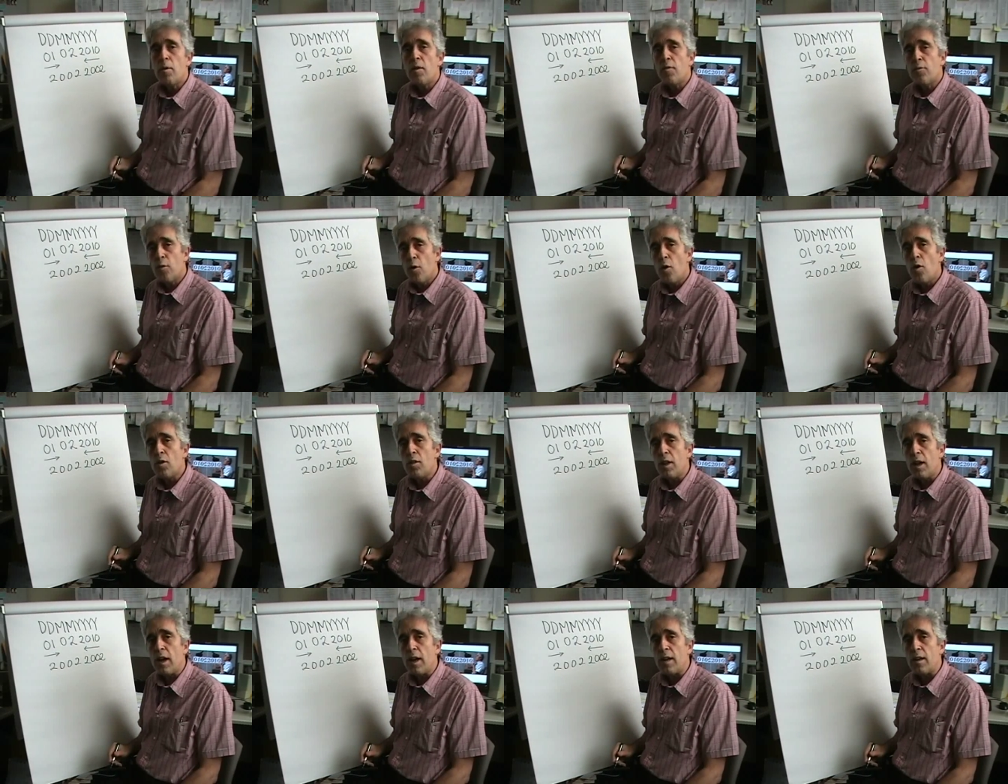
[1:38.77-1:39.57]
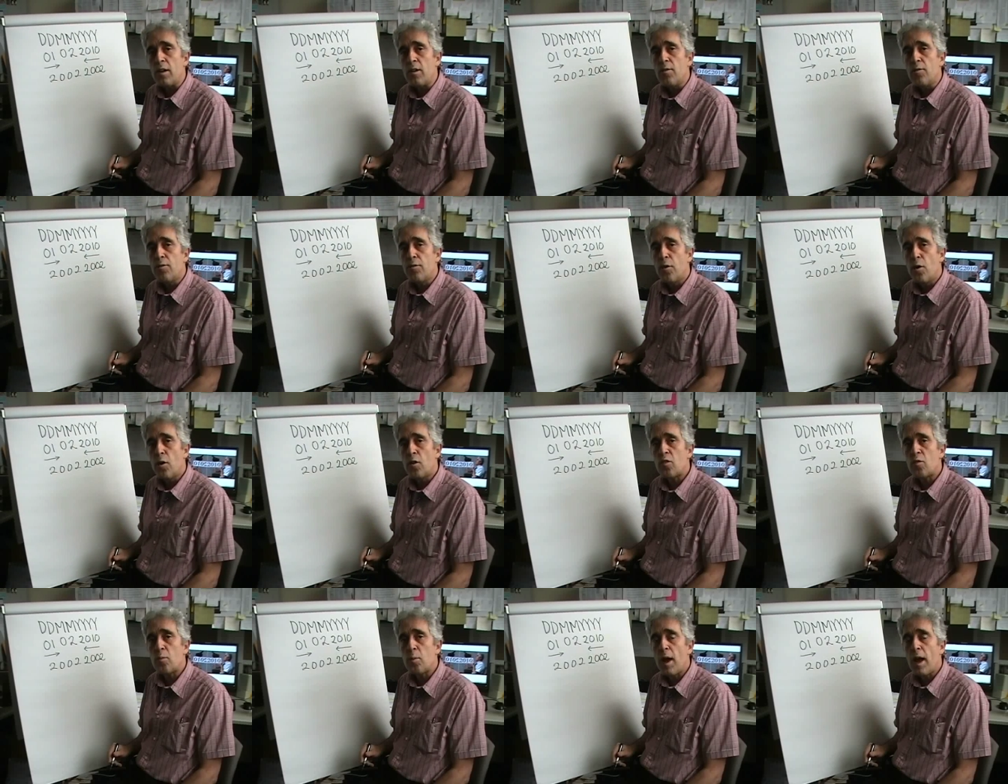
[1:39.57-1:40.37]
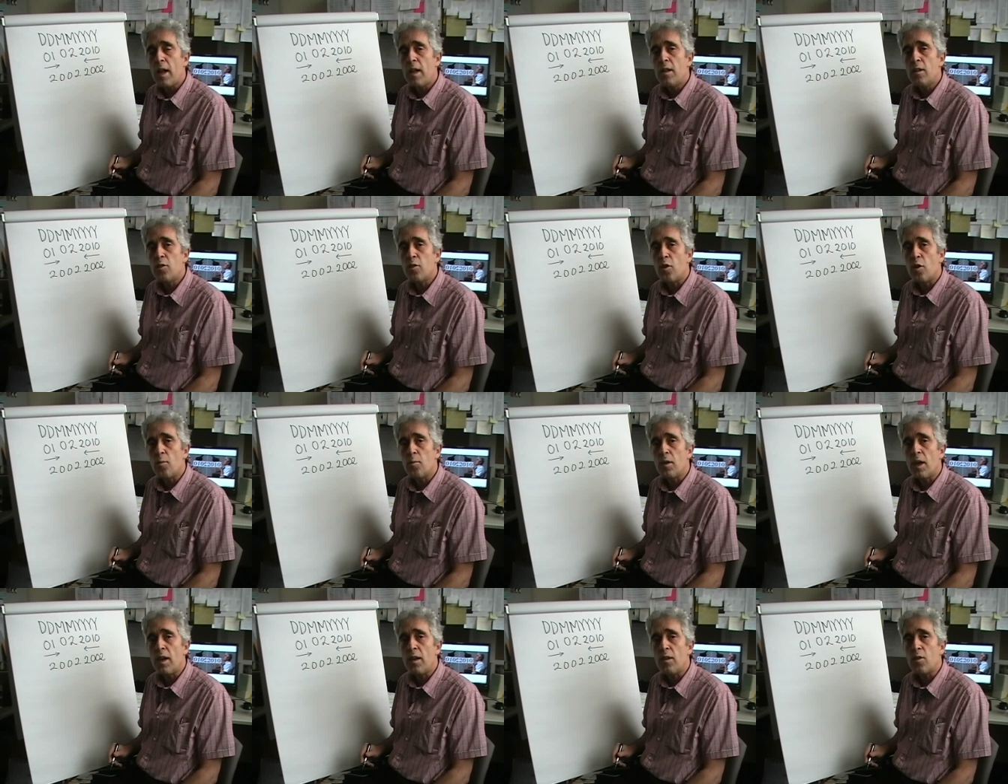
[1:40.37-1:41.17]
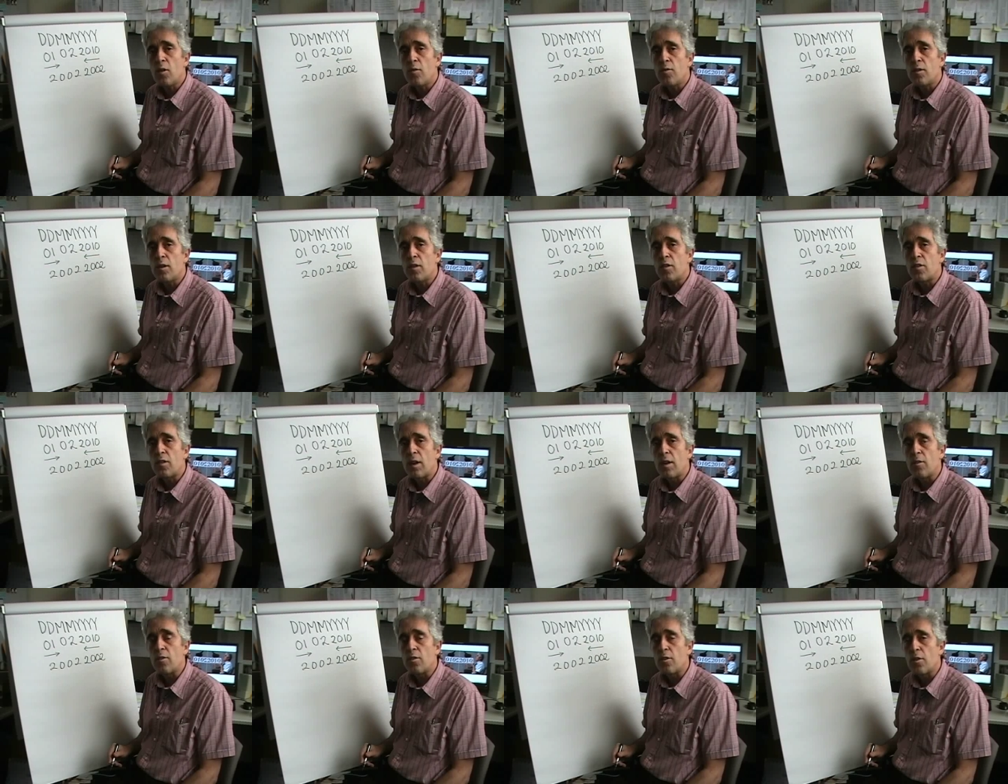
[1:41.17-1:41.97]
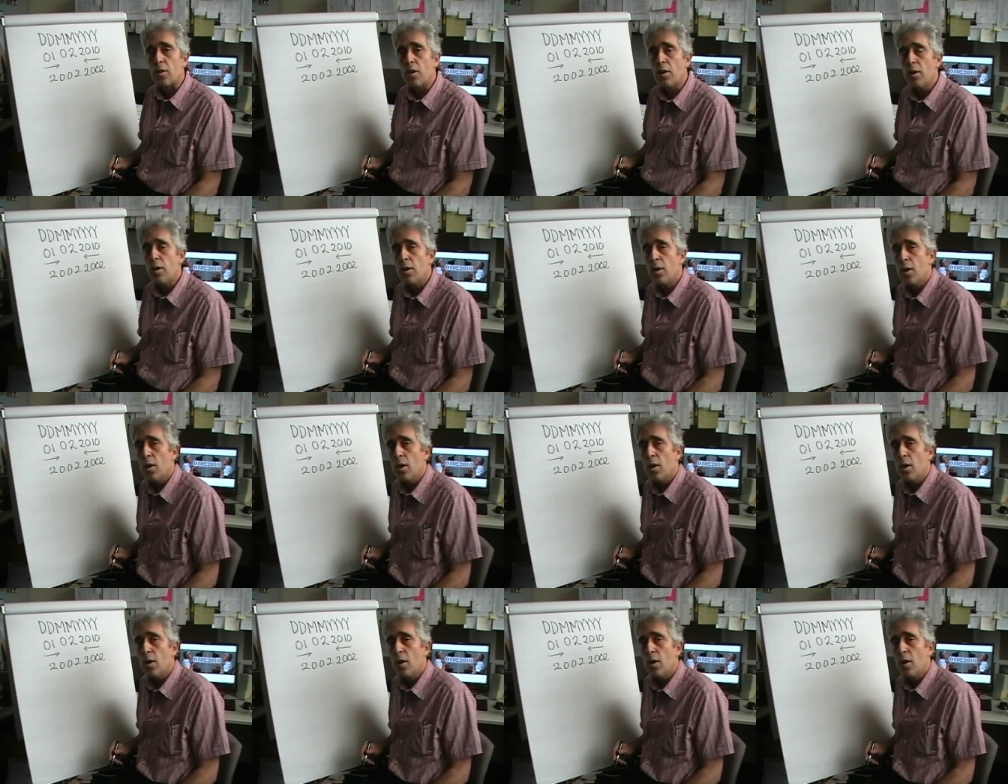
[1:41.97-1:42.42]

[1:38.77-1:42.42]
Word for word: before that, the first palindrome date of this century,